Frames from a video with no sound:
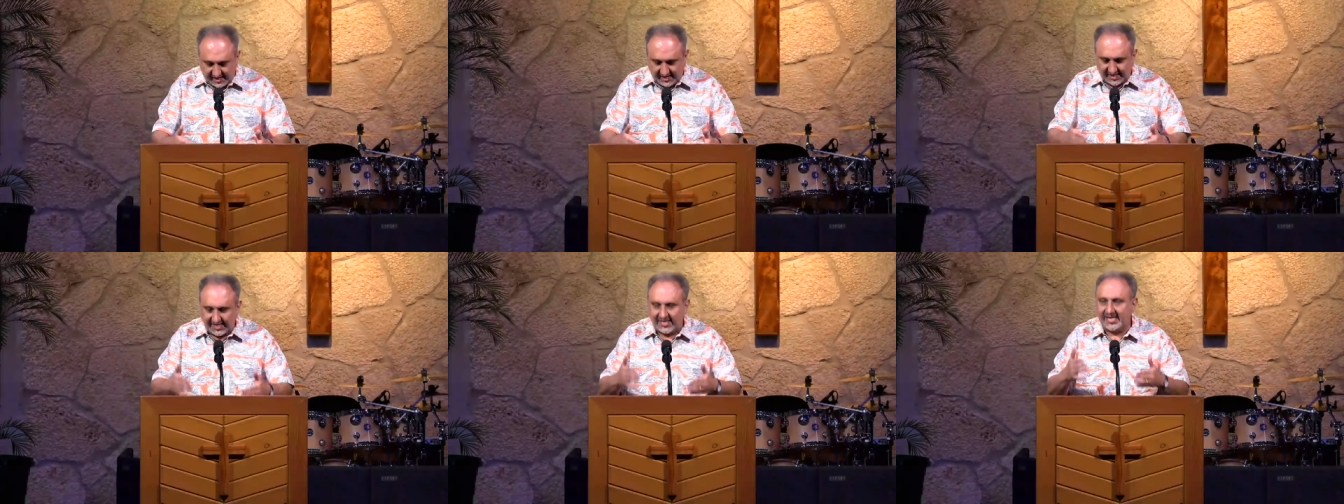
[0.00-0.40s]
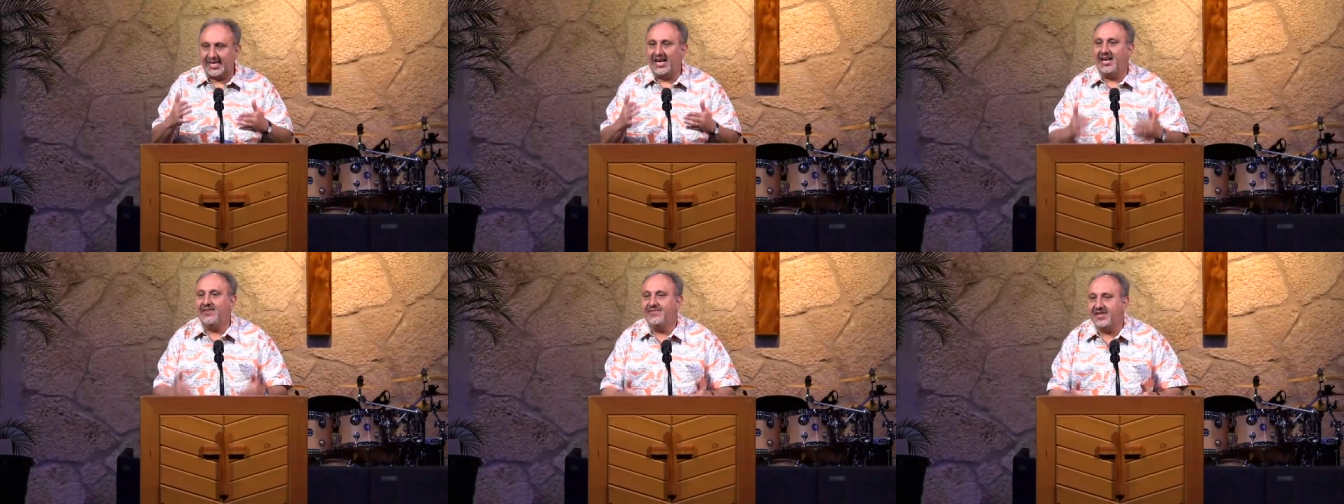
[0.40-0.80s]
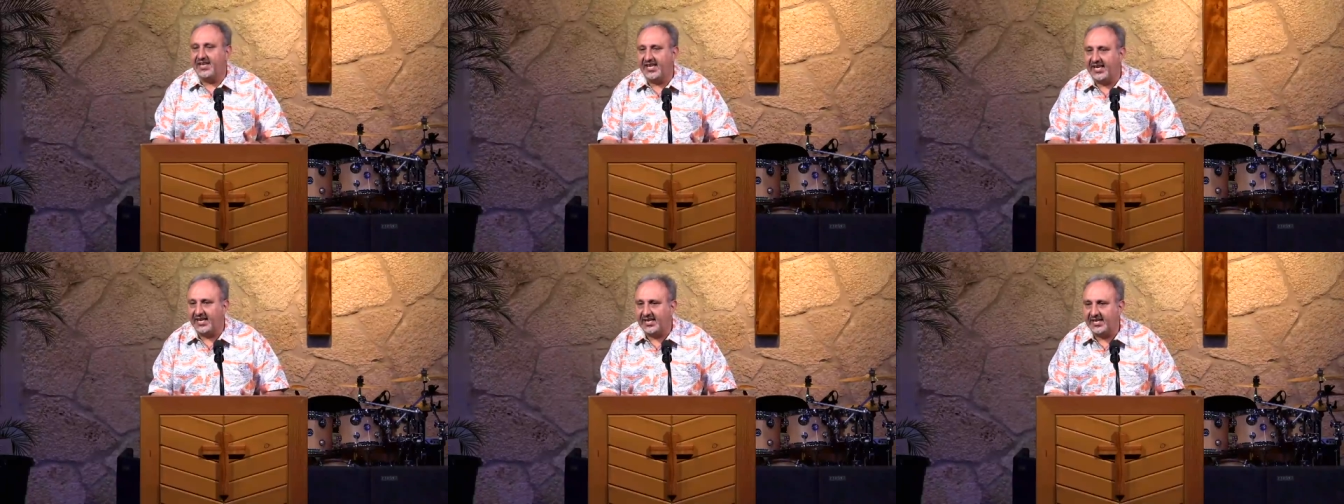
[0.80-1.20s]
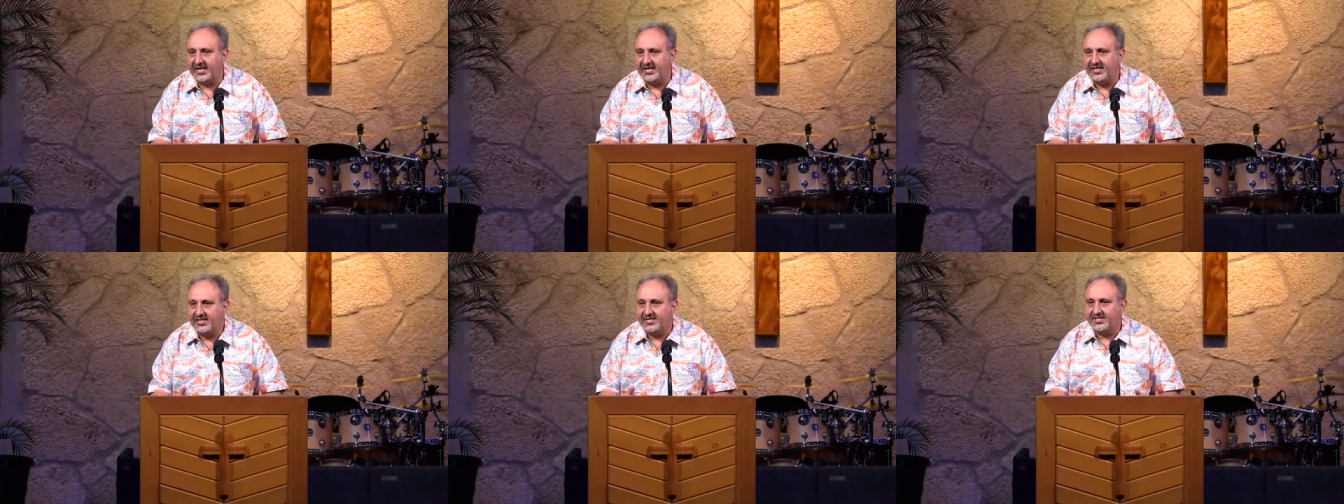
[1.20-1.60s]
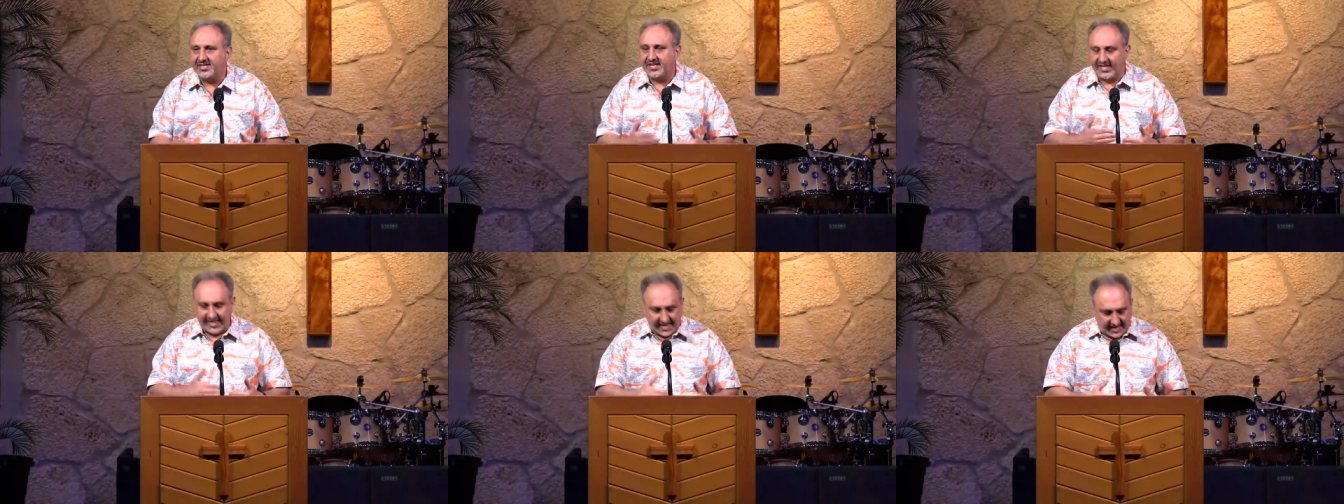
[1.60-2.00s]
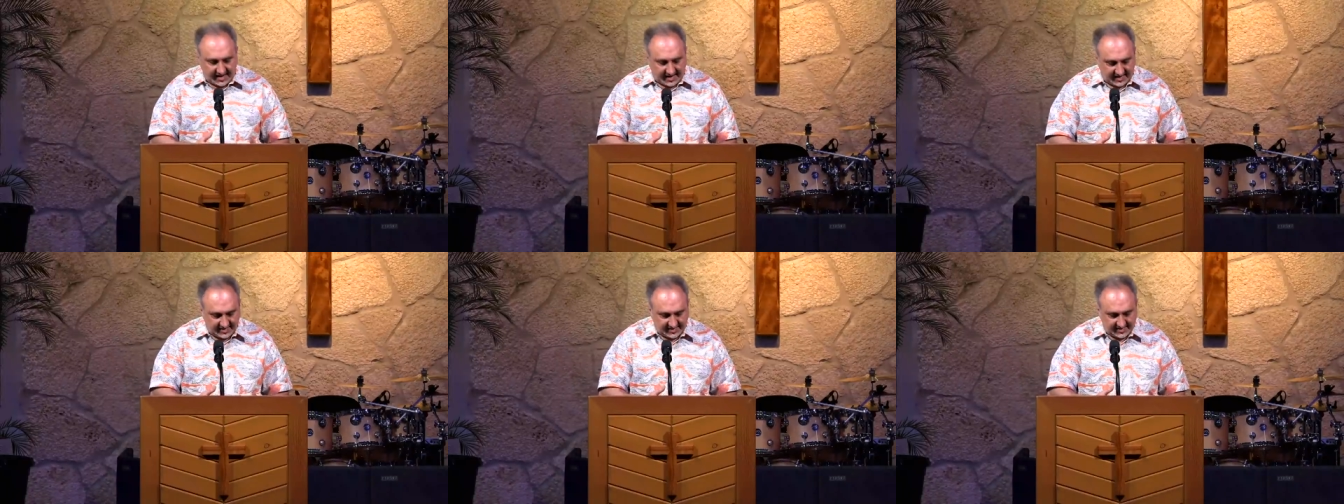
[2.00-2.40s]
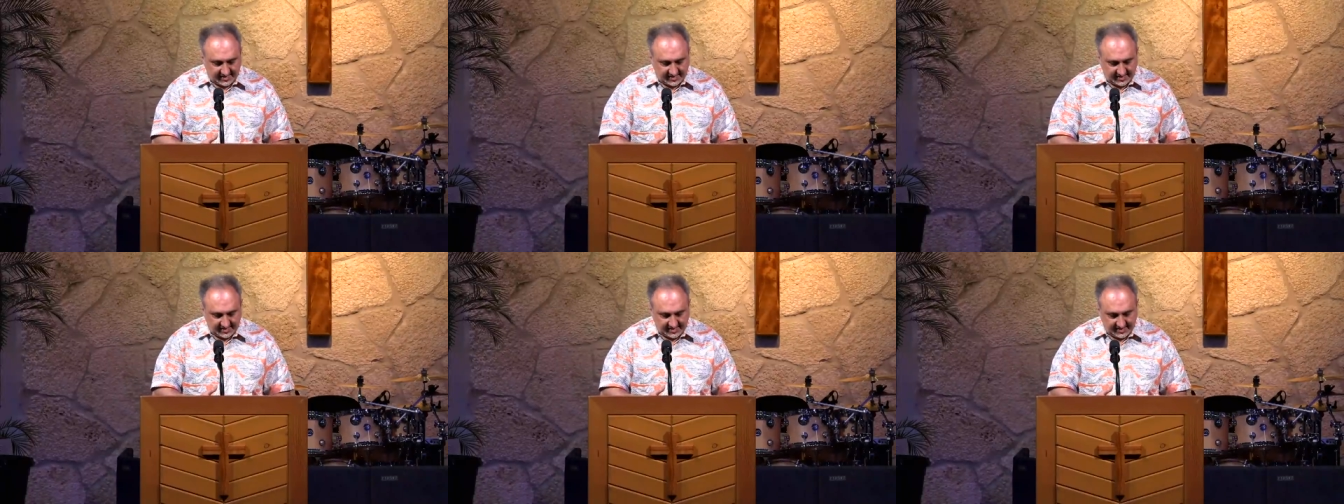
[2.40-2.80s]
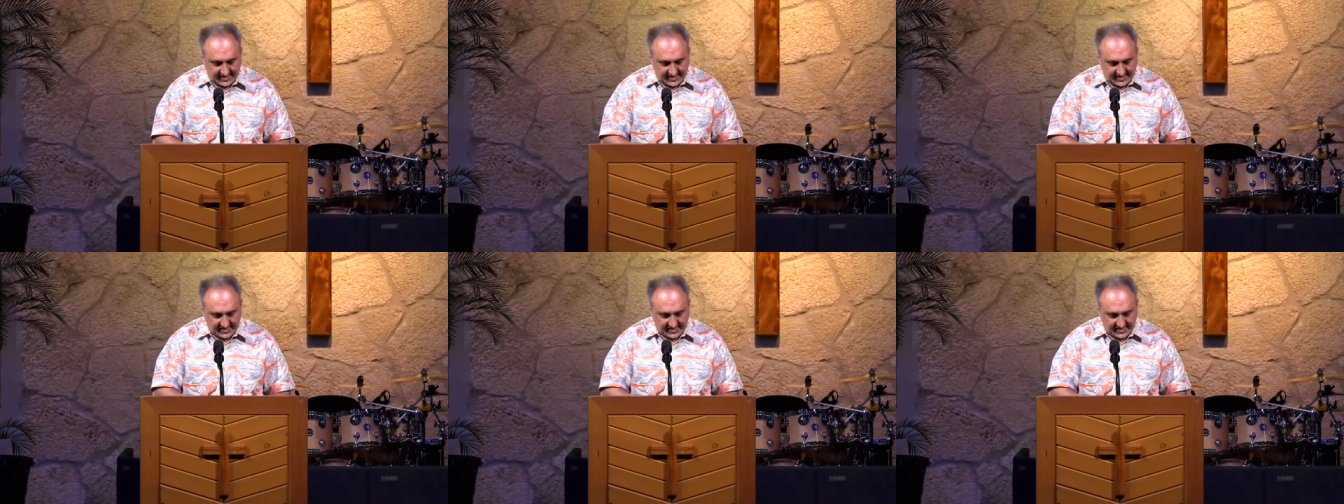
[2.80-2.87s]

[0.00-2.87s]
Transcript: in coveting to get it.